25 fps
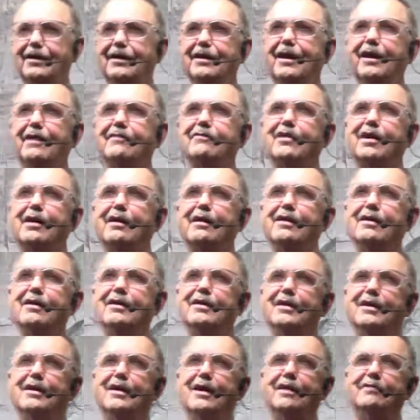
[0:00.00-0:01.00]

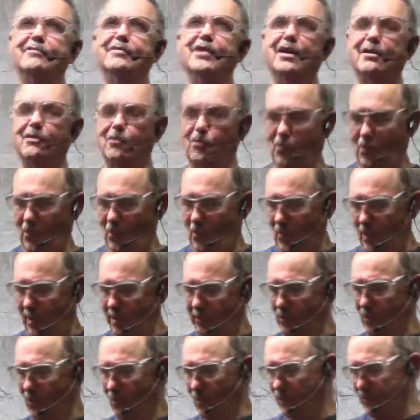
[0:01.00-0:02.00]
I've got
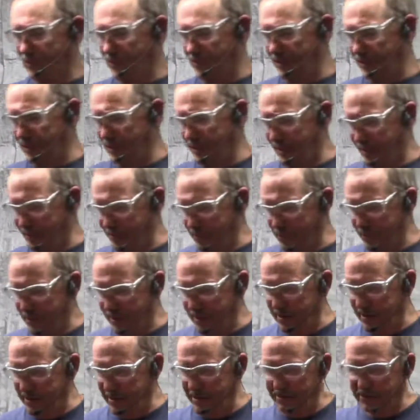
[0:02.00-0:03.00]
one more thing.
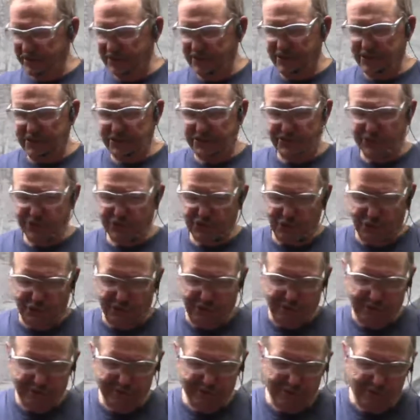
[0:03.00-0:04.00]
Everybody gets into
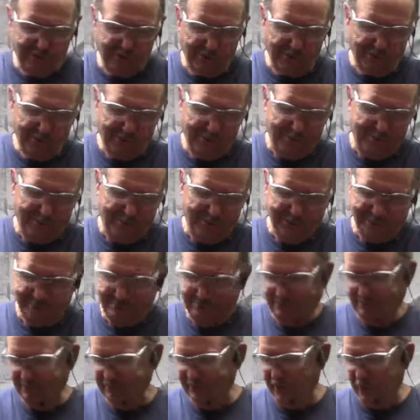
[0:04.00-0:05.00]
turning for
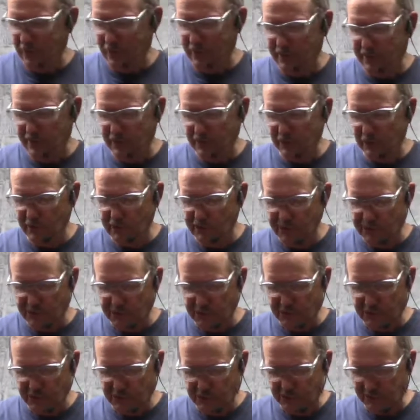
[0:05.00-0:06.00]
various
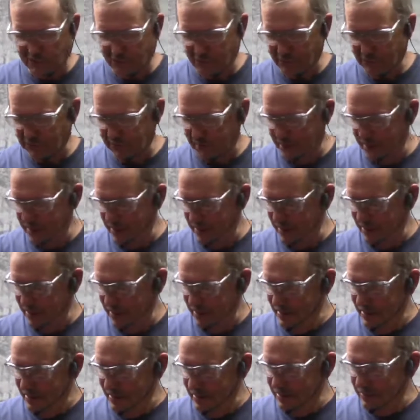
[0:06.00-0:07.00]
reasons.
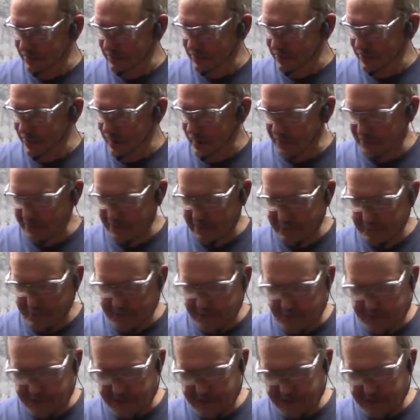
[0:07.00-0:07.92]
When I was a